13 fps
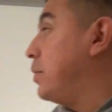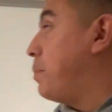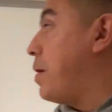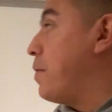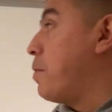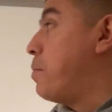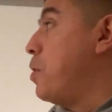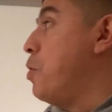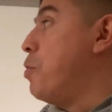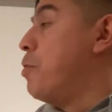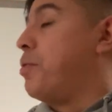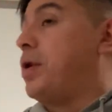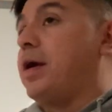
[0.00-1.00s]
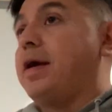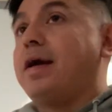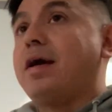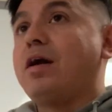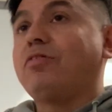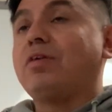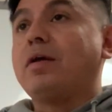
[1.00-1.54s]
about the moon
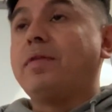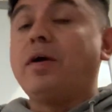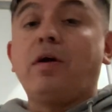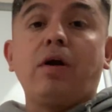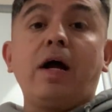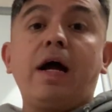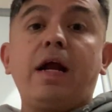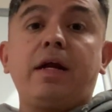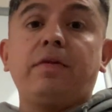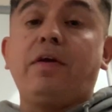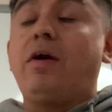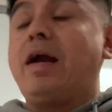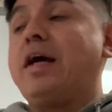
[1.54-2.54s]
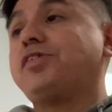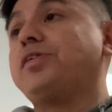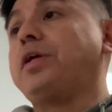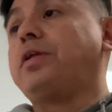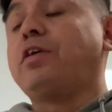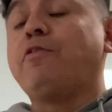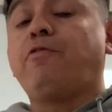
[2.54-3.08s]
is there are
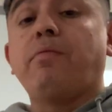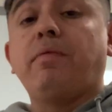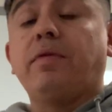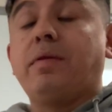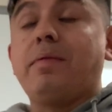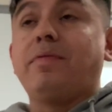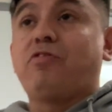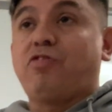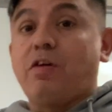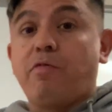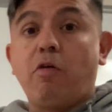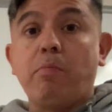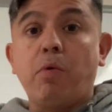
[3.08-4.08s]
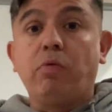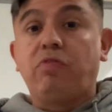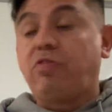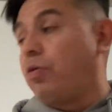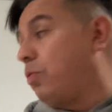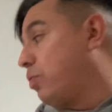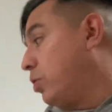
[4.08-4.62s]
actually several moons
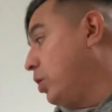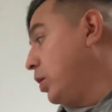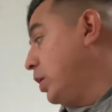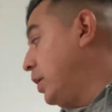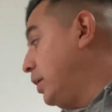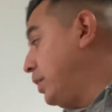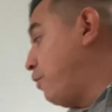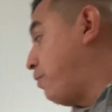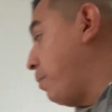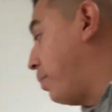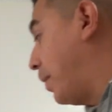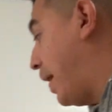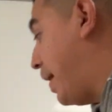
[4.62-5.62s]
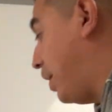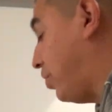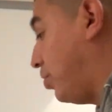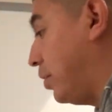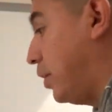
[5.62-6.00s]
to different planets,